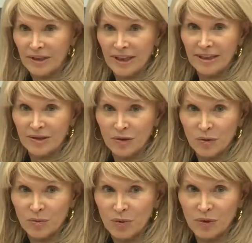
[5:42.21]
get it
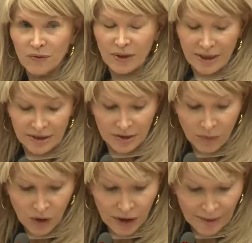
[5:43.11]
to approval, get it to
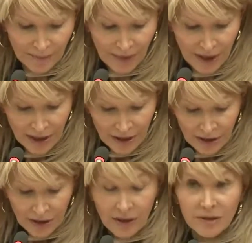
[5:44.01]
market.
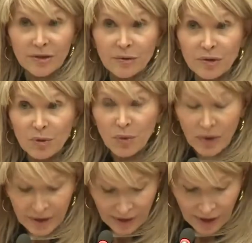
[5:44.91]
So
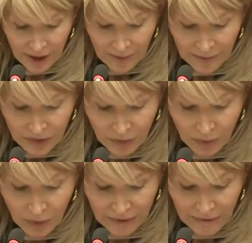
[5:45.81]

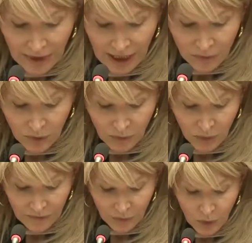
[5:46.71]

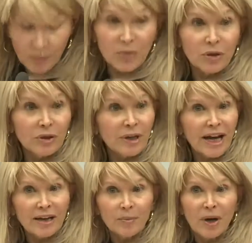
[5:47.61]
1.4 billion
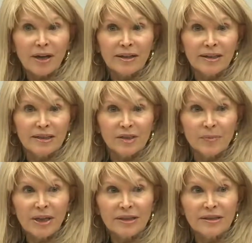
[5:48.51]
out-of-pocket
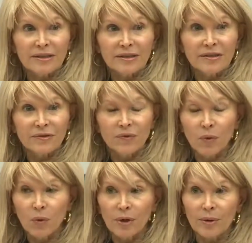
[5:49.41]
expenses
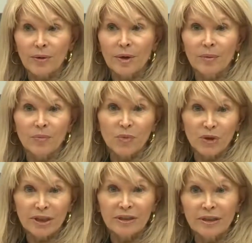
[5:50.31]
for the
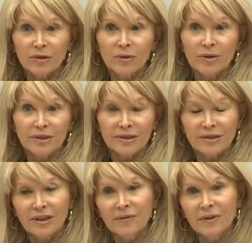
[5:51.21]
preclinical, the
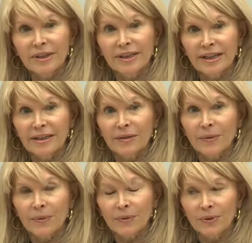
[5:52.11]
discovery, getting
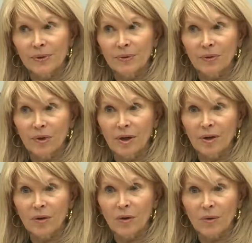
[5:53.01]
it through
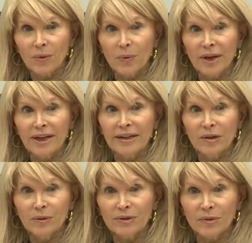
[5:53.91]
all the way,
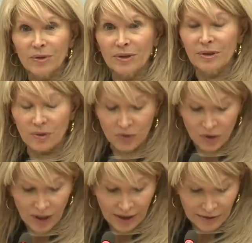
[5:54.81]
going through the clinical
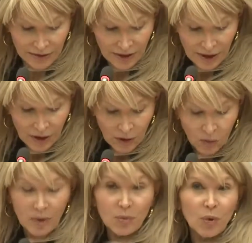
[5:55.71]
trials.
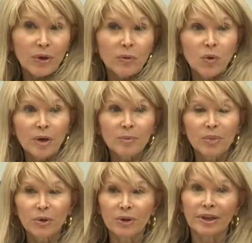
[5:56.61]
1.1
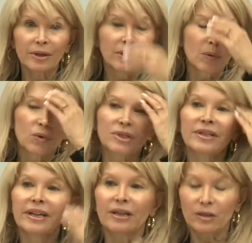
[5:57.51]
billion, which
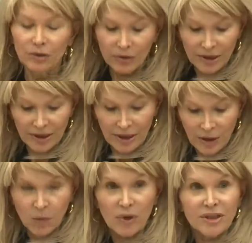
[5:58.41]
they included,
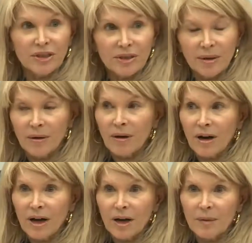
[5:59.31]
which
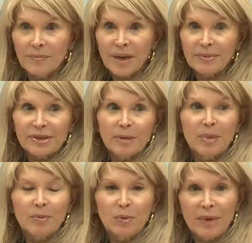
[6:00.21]
maybe some
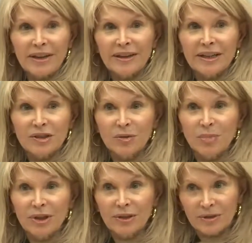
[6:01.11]
people might think should
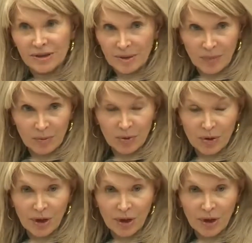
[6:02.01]
be there and some people